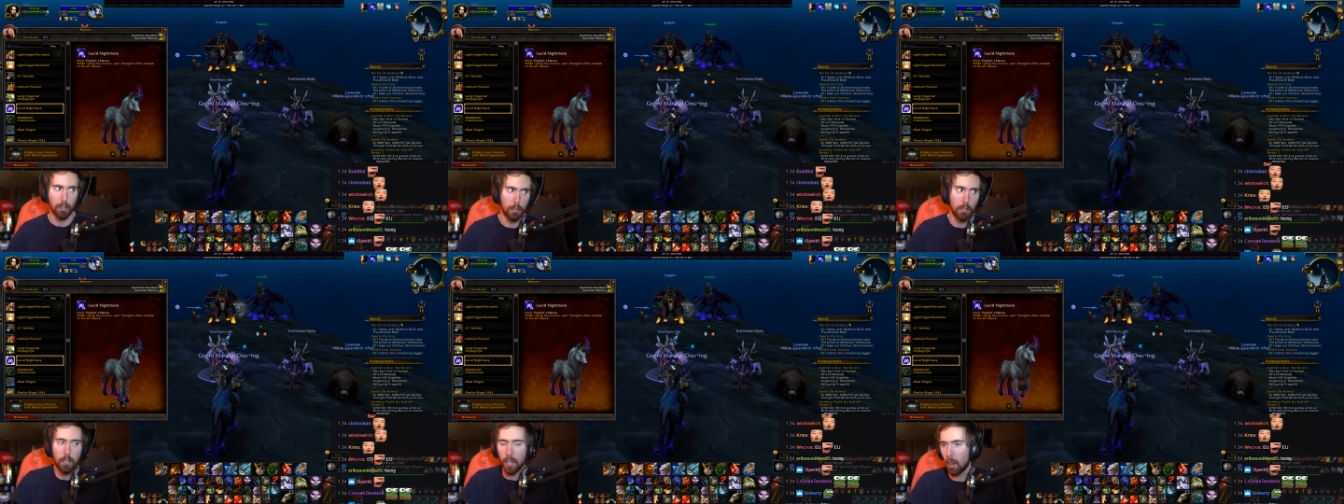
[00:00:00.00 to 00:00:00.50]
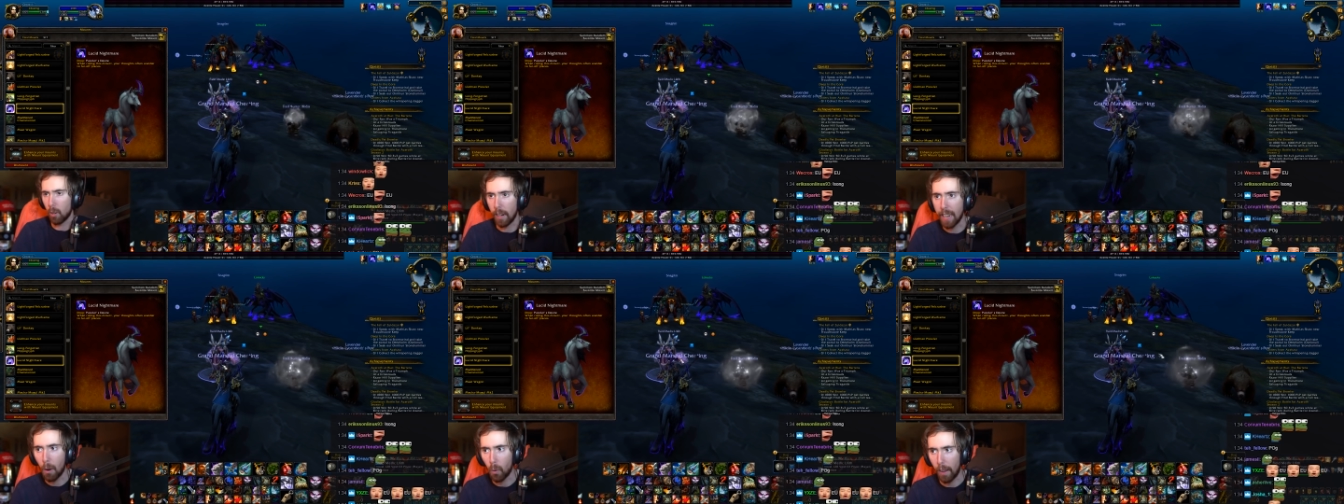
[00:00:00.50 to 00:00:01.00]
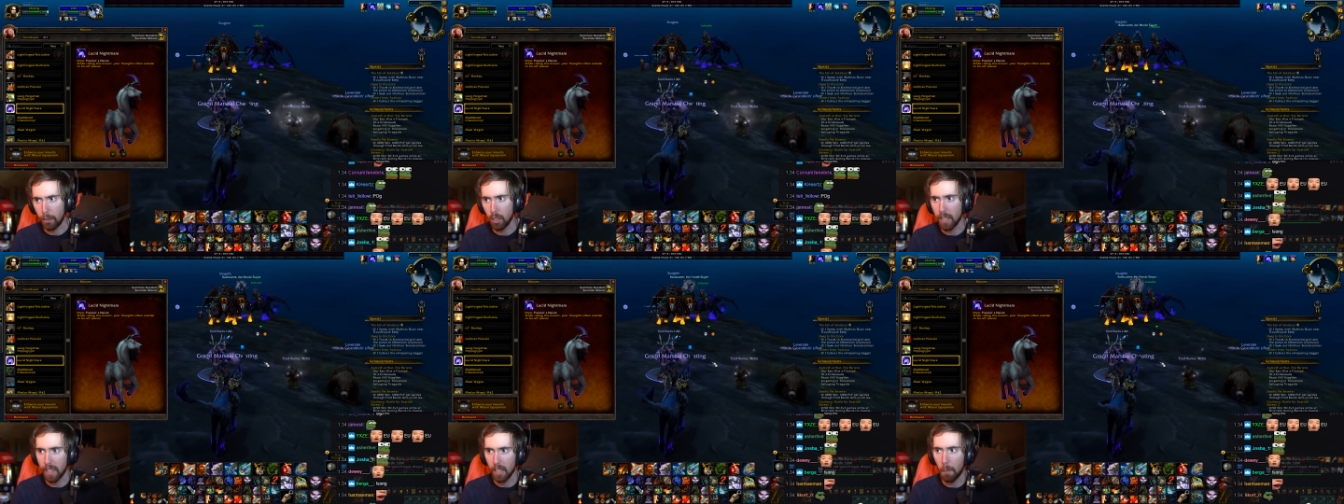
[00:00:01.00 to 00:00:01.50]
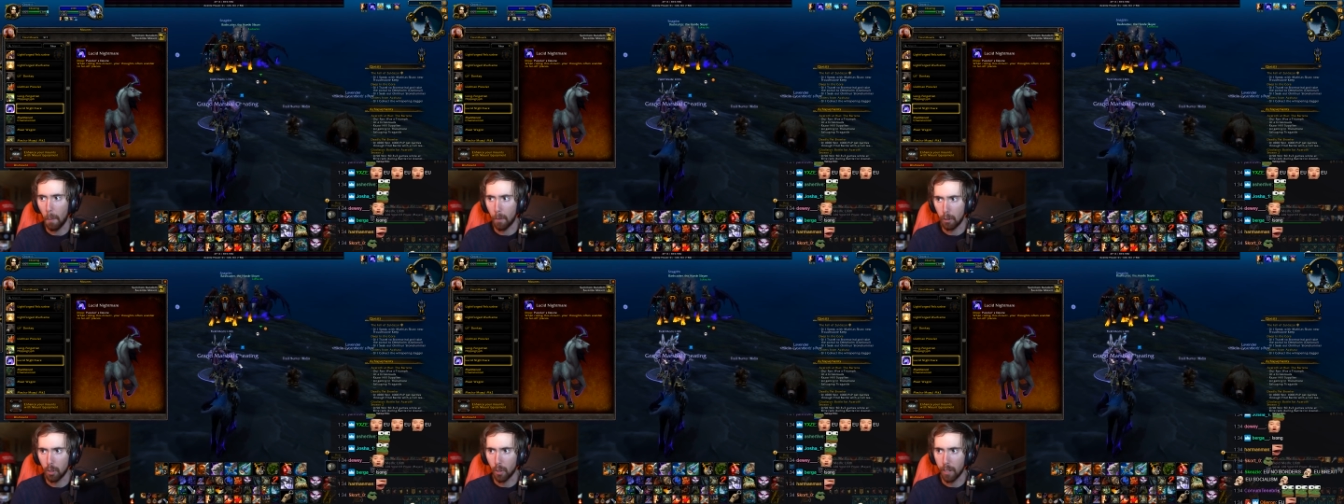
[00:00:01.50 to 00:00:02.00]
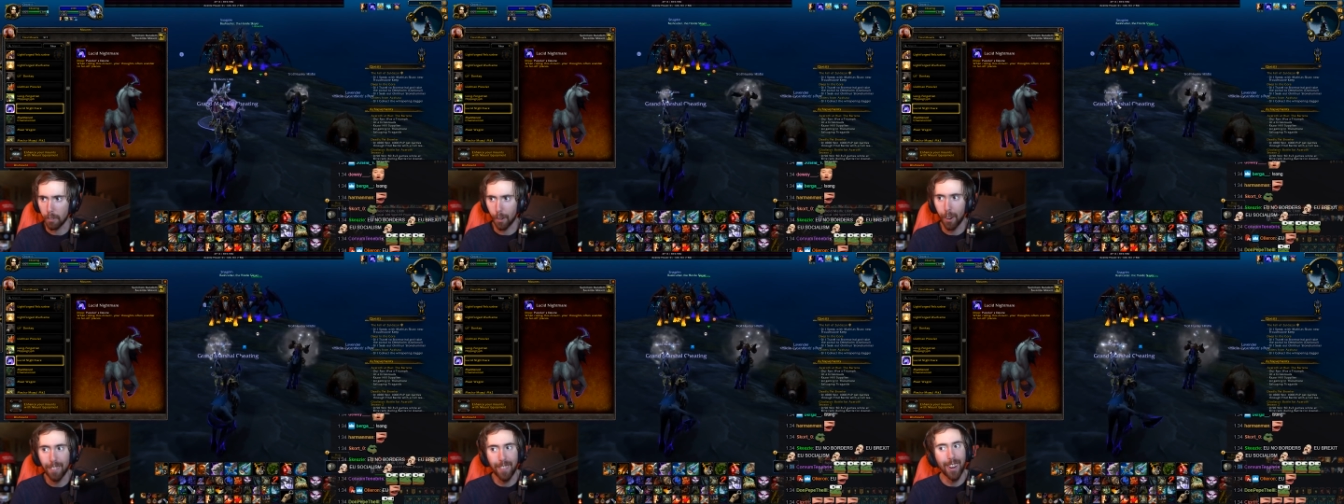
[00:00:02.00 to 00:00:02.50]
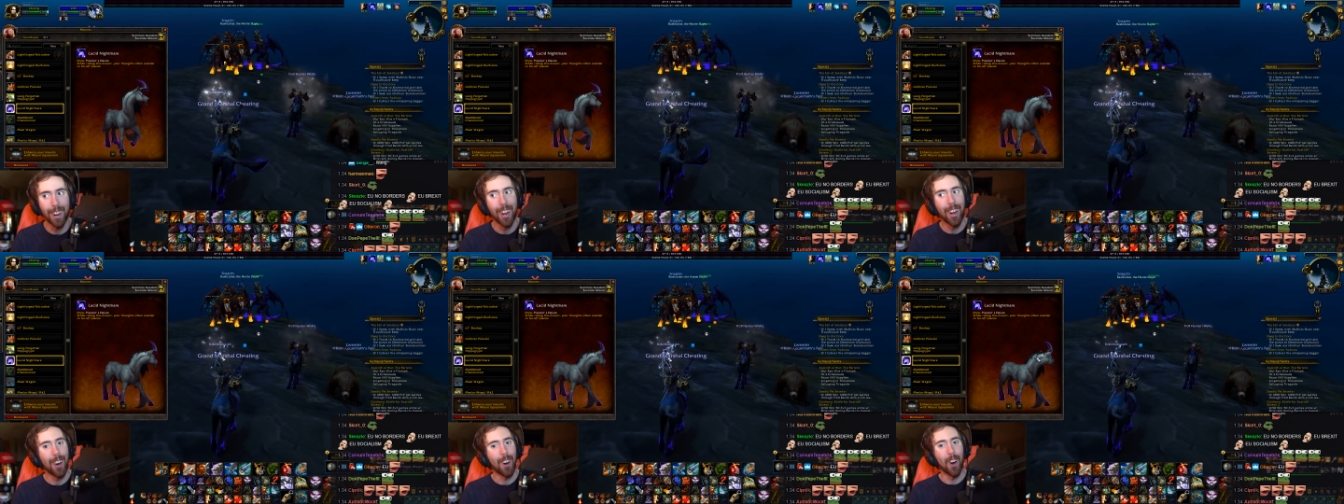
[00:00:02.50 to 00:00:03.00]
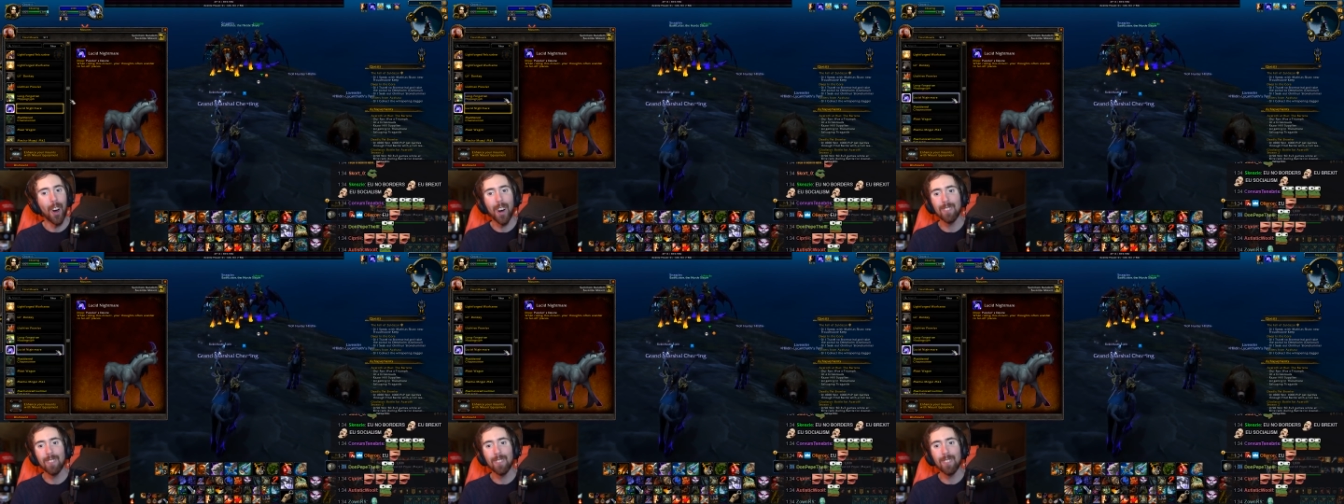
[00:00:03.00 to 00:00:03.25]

This is it. Okay, now we're actually getting a little bit more serious. Oh. Oh.